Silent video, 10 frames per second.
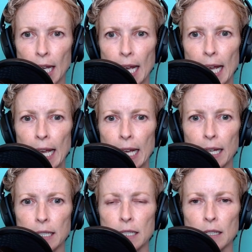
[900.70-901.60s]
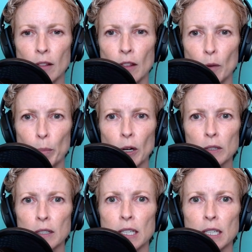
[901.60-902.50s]
And the
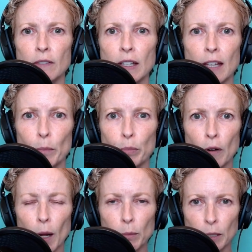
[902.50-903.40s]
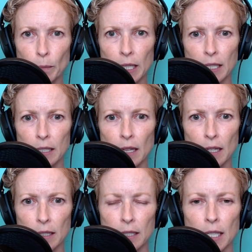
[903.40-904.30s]
part that's giving them problem is
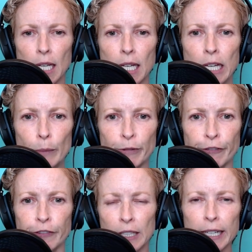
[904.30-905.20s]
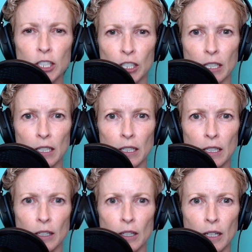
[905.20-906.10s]
this hip flexion.
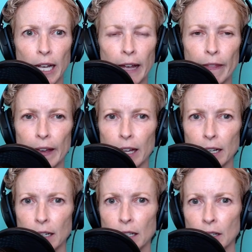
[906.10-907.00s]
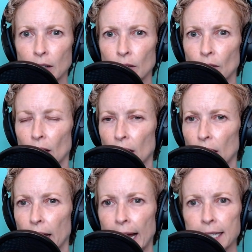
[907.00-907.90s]
And then
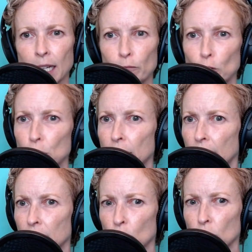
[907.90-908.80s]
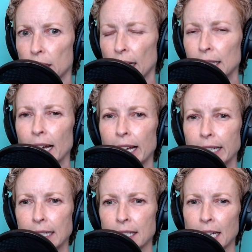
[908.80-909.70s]
as I'm rotating towards that
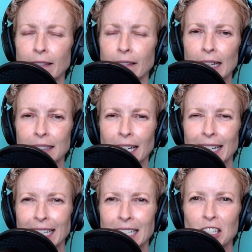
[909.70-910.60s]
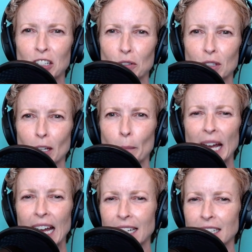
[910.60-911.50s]
leg, it's taking that leg into some
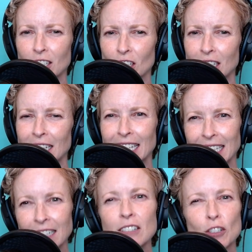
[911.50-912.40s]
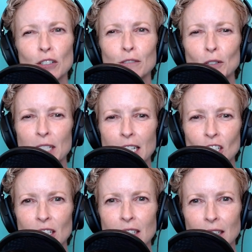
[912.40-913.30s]
adduction and internal
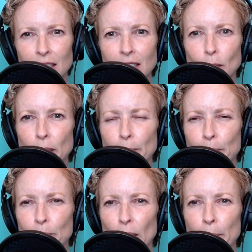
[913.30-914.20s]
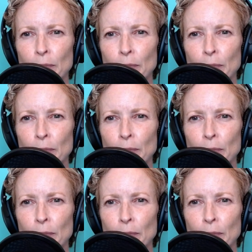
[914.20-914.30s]
rotation a little bit, right?